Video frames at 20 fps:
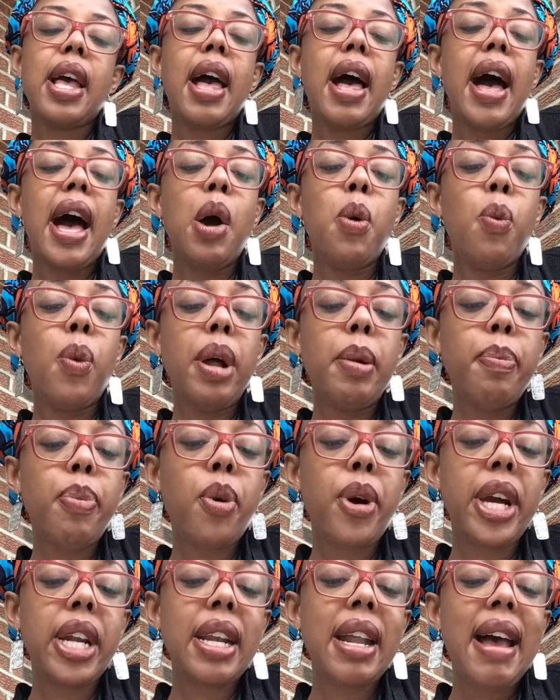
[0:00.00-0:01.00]
At one
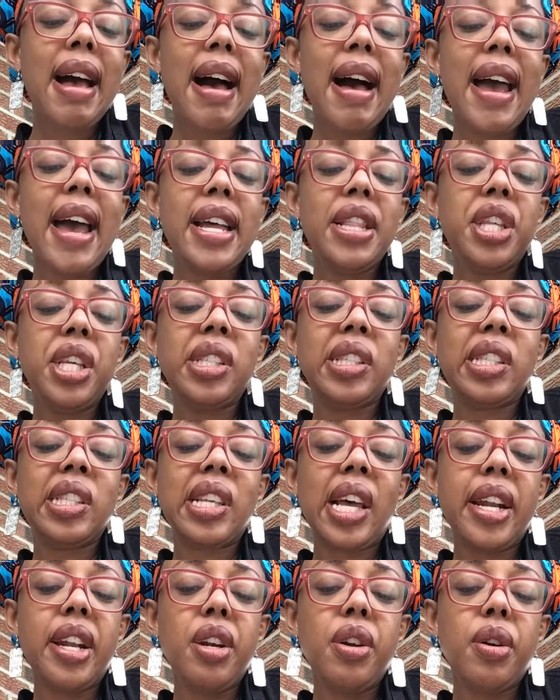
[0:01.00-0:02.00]
point, I had this
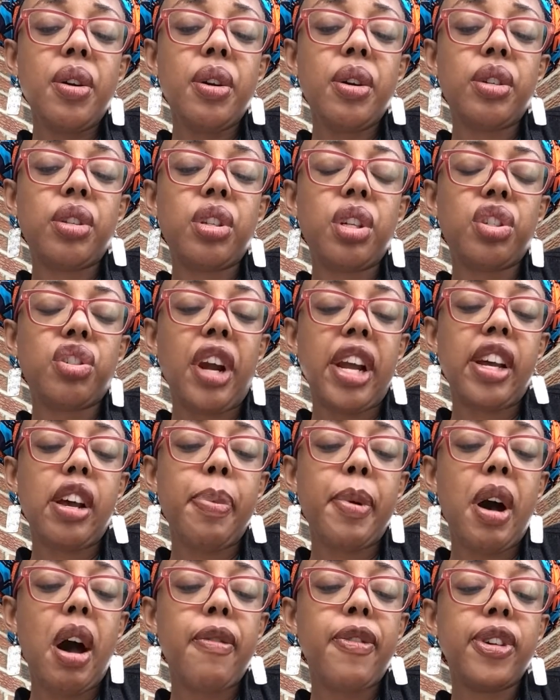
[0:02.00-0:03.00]
sudden urge to strike up
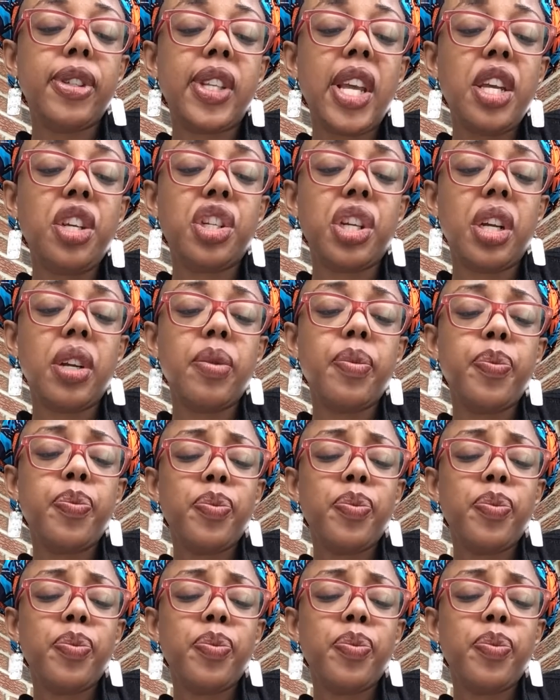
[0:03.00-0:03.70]
conversation.